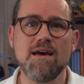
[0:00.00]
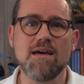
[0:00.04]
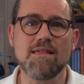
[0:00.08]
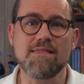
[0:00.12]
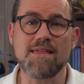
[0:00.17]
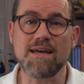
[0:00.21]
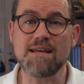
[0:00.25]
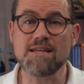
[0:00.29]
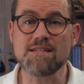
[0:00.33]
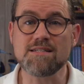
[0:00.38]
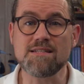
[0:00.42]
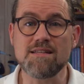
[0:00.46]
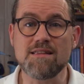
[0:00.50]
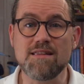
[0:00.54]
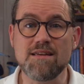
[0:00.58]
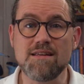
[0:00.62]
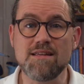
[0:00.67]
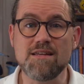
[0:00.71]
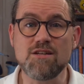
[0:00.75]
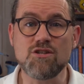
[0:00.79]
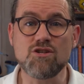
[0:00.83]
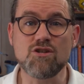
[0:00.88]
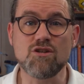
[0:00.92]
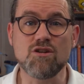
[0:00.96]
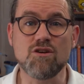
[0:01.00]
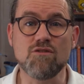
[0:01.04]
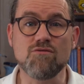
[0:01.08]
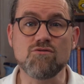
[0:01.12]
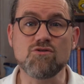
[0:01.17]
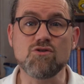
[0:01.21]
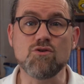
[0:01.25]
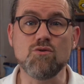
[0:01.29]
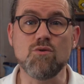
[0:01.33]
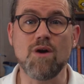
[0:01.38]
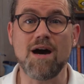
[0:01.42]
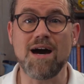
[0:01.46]
Thanks to the addition of
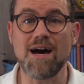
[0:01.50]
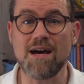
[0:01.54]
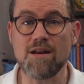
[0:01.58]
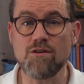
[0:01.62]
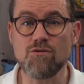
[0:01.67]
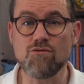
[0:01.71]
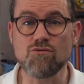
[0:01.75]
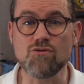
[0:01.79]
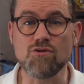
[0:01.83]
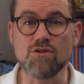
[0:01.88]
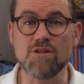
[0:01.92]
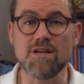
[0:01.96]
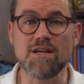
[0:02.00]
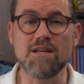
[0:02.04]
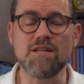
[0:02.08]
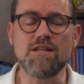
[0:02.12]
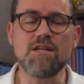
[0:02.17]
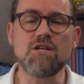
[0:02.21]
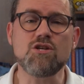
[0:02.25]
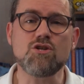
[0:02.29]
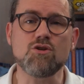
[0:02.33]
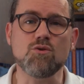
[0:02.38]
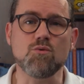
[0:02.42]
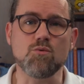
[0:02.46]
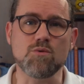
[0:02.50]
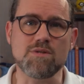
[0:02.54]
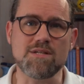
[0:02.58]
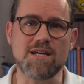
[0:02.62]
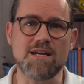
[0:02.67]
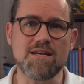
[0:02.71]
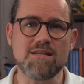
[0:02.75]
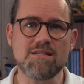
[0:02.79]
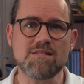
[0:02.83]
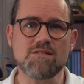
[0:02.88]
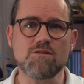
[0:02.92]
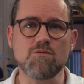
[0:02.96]
200 additional
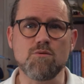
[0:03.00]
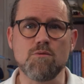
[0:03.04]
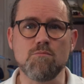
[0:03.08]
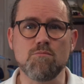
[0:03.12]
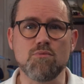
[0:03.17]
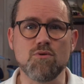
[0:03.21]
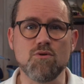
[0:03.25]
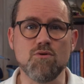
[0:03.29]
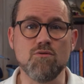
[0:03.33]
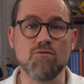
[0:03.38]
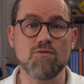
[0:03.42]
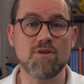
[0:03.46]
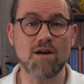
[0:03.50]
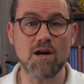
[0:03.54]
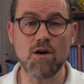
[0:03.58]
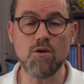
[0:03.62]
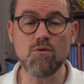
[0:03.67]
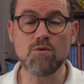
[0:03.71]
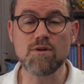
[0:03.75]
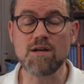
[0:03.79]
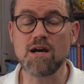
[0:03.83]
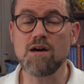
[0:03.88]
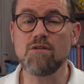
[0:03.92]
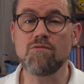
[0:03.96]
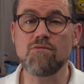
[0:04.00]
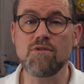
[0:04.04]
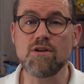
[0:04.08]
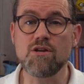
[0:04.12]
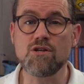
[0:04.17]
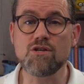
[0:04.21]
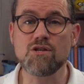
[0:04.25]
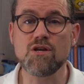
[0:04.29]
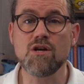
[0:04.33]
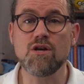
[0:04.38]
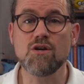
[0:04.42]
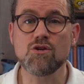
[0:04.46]
tests to improve code
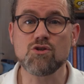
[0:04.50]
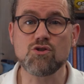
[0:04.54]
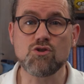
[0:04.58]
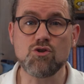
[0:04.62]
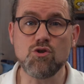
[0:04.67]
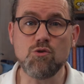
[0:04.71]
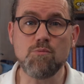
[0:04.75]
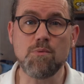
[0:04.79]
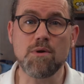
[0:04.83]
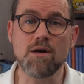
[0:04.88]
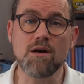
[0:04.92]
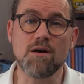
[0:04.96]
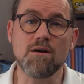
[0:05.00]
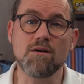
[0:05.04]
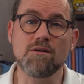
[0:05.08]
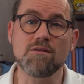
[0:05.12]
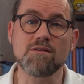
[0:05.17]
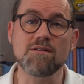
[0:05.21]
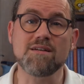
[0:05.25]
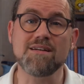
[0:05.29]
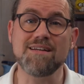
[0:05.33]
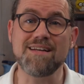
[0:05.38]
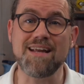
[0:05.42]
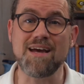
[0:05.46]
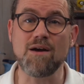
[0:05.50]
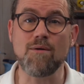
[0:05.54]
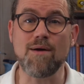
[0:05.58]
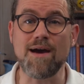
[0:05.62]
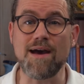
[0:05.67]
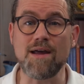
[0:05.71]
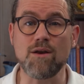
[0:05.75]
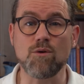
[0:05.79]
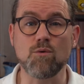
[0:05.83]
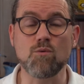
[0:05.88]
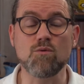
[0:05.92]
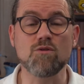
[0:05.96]
coverage, SuperGuard can now
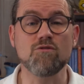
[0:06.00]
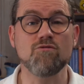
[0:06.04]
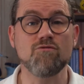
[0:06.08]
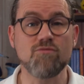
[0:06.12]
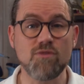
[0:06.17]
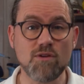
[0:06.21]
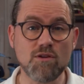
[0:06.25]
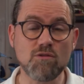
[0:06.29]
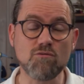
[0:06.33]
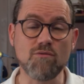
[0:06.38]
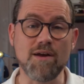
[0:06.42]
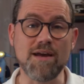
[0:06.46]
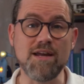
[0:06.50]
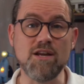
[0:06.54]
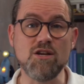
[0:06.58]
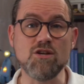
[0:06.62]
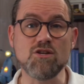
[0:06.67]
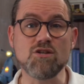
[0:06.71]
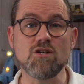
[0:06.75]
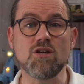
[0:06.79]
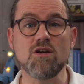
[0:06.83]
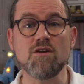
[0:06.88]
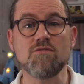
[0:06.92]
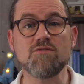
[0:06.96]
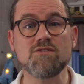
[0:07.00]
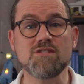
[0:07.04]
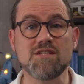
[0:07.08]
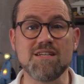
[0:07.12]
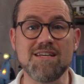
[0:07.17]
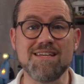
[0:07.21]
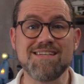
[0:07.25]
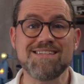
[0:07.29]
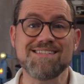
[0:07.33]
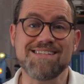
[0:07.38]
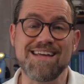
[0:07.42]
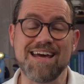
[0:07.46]
handle the full range of
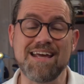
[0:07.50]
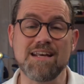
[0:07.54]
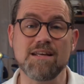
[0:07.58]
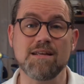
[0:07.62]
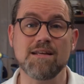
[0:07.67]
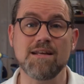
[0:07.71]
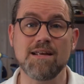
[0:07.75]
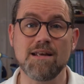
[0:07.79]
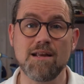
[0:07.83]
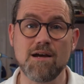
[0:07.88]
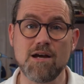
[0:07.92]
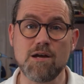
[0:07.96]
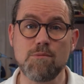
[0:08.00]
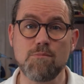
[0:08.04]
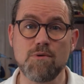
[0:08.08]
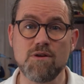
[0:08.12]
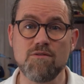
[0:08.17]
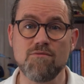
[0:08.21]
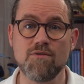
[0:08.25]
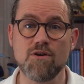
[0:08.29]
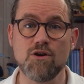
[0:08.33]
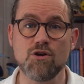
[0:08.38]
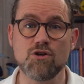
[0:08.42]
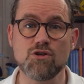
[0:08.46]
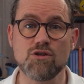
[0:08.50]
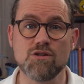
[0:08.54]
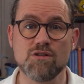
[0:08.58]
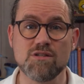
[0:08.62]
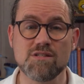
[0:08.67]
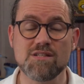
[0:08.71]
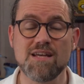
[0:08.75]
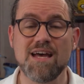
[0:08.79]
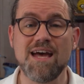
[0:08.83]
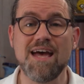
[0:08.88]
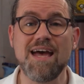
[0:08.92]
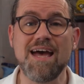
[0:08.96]
C standard library
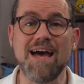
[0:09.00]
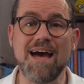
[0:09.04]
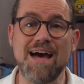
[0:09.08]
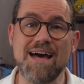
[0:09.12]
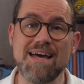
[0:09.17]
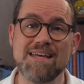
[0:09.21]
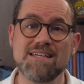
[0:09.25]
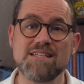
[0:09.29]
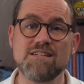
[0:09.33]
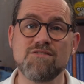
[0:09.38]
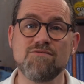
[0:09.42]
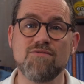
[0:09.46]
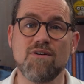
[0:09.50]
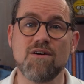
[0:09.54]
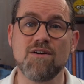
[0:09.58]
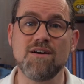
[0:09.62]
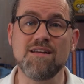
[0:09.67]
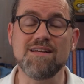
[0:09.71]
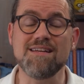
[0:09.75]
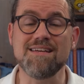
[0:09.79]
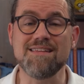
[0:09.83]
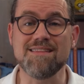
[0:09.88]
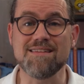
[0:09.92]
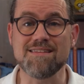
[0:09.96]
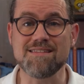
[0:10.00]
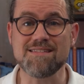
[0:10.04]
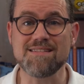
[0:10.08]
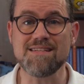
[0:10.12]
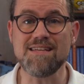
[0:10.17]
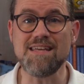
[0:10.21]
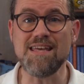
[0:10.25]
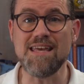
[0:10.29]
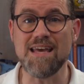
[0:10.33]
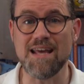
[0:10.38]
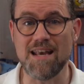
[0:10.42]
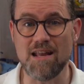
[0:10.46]
versions as defined in the
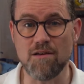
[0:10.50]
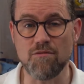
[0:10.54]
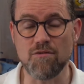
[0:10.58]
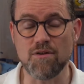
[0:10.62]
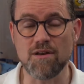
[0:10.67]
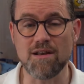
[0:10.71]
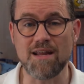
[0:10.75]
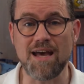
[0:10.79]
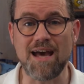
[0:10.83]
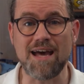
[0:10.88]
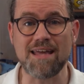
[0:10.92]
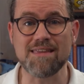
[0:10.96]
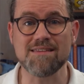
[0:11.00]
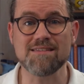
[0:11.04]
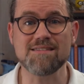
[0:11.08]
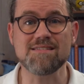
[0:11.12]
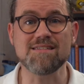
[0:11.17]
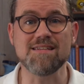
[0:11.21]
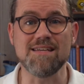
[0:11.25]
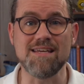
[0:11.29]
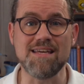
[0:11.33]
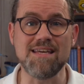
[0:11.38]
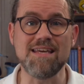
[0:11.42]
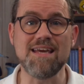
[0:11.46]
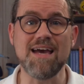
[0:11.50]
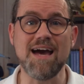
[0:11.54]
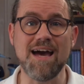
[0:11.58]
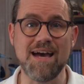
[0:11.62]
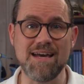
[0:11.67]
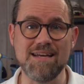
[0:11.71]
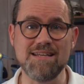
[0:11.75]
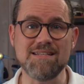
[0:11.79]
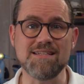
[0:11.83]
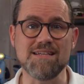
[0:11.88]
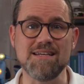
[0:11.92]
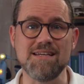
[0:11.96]
C11 and
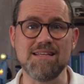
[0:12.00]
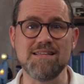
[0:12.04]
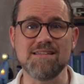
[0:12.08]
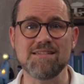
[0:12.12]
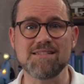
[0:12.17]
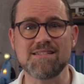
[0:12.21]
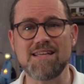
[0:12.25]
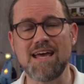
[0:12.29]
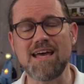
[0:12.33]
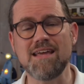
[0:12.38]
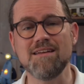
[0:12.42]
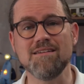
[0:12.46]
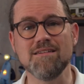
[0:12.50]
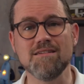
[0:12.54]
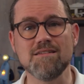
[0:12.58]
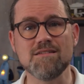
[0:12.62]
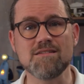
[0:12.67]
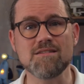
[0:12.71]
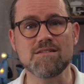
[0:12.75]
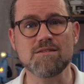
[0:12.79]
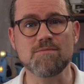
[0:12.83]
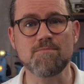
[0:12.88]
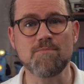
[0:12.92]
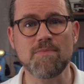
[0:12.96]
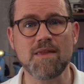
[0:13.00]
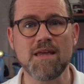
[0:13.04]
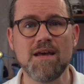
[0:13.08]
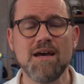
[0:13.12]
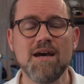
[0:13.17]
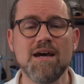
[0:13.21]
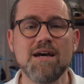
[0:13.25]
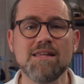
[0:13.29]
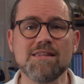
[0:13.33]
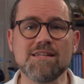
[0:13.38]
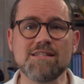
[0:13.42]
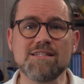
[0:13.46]
C18 standards.
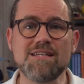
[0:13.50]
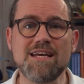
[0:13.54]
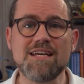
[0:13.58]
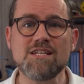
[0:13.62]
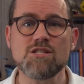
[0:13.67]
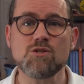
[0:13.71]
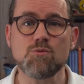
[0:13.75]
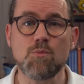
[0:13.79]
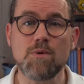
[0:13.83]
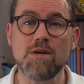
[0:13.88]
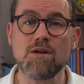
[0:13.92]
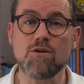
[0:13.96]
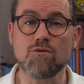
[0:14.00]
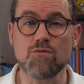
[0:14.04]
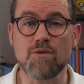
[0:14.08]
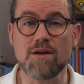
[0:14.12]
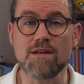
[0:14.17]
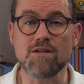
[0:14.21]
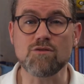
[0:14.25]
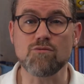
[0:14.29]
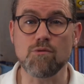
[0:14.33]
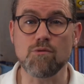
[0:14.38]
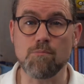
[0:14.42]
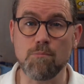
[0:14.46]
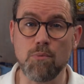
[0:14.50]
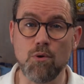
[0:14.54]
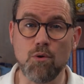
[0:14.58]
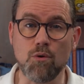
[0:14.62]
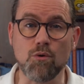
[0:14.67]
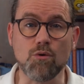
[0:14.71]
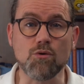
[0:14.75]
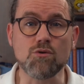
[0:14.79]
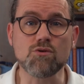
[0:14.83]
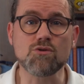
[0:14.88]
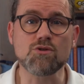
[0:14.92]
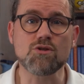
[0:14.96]
The test suite creates
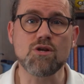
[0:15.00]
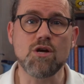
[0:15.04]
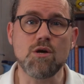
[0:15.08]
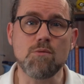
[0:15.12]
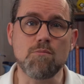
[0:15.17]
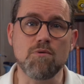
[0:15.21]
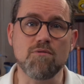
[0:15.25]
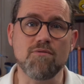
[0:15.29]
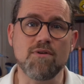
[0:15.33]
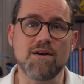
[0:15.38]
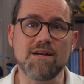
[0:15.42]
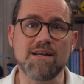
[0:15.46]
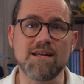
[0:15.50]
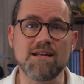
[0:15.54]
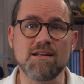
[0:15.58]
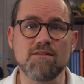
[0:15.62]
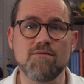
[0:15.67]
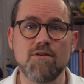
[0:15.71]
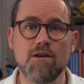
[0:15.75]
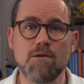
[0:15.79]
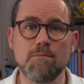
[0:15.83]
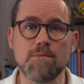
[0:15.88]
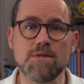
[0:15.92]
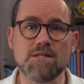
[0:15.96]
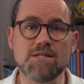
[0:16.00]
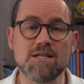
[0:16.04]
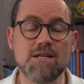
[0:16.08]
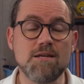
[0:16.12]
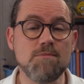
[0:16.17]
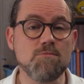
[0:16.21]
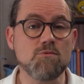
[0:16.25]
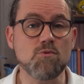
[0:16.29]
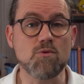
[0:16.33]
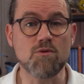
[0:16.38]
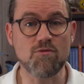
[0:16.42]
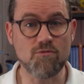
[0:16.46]
reports providing development
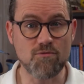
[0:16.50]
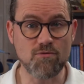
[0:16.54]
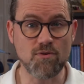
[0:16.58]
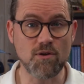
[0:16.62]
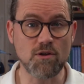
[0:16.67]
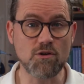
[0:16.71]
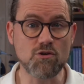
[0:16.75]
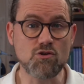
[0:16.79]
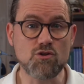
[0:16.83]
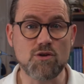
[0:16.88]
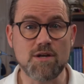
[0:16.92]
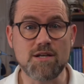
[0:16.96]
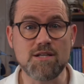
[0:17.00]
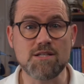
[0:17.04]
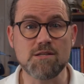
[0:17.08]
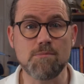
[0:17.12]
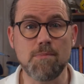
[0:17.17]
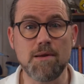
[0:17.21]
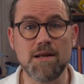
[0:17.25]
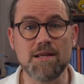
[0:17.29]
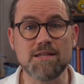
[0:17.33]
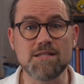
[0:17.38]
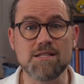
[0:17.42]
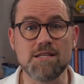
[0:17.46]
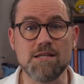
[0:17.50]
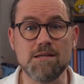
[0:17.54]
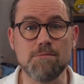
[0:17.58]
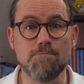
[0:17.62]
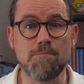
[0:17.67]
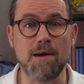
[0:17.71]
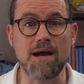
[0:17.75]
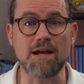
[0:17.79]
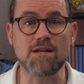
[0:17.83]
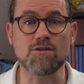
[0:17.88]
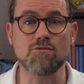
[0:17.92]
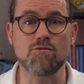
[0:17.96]
teams with full traceability
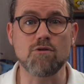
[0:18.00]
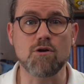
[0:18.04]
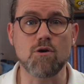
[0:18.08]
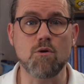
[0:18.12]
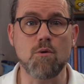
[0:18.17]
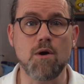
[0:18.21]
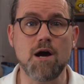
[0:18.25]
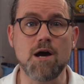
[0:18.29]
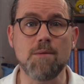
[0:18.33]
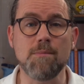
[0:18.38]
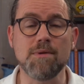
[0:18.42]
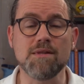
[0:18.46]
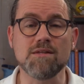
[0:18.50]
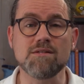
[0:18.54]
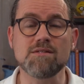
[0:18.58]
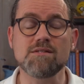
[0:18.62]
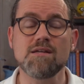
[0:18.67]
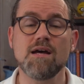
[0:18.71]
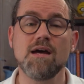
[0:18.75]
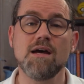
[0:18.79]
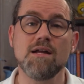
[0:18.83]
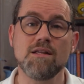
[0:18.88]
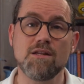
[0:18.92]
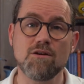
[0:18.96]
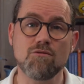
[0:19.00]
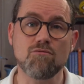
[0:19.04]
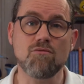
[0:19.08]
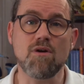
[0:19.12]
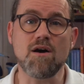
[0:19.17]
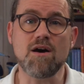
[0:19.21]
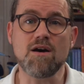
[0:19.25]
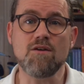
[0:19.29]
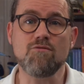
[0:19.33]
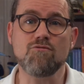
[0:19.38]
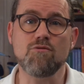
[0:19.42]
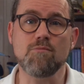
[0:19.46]
back to requirements
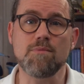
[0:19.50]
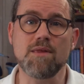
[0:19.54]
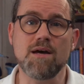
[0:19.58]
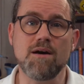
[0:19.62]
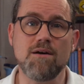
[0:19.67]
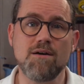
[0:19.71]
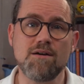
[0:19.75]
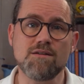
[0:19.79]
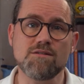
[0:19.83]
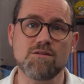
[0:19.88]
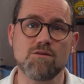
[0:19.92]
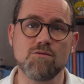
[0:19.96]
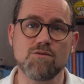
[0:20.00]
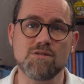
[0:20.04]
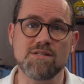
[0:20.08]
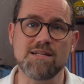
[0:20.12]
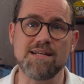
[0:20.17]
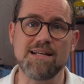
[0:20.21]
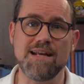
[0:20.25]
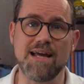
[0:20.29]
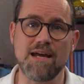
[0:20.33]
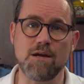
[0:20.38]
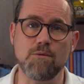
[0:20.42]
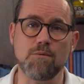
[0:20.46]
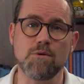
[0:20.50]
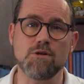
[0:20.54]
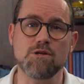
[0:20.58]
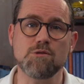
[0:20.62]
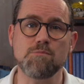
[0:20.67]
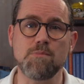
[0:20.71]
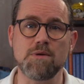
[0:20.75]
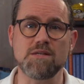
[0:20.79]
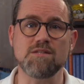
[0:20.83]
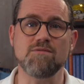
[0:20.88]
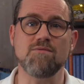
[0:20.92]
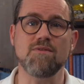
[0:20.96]
derived from the ISO C language
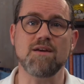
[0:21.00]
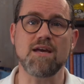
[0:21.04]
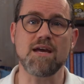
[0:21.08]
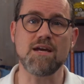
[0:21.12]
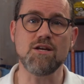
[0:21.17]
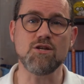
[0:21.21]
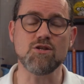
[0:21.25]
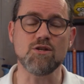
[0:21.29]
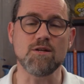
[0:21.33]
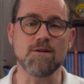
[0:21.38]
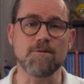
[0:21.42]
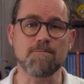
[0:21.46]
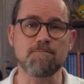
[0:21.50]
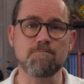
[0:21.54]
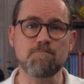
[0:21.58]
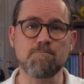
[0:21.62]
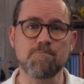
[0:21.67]
specification.